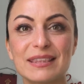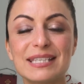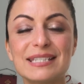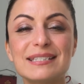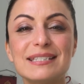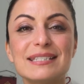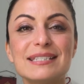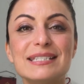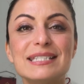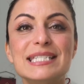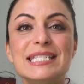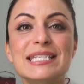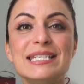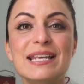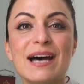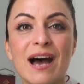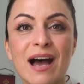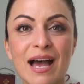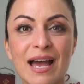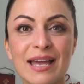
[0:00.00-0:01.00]
This is
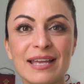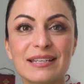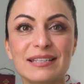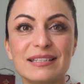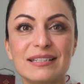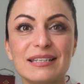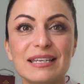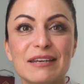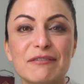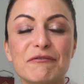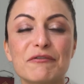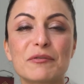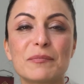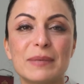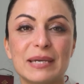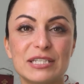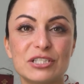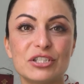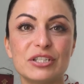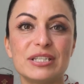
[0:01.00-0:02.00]
not
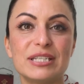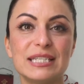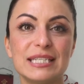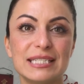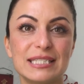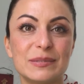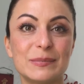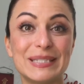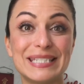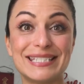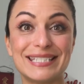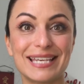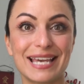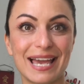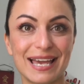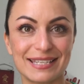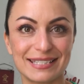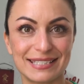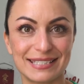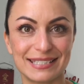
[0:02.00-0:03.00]
information that needs to be
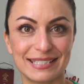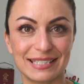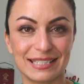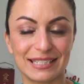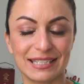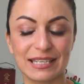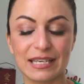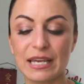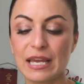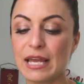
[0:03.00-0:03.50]
tested.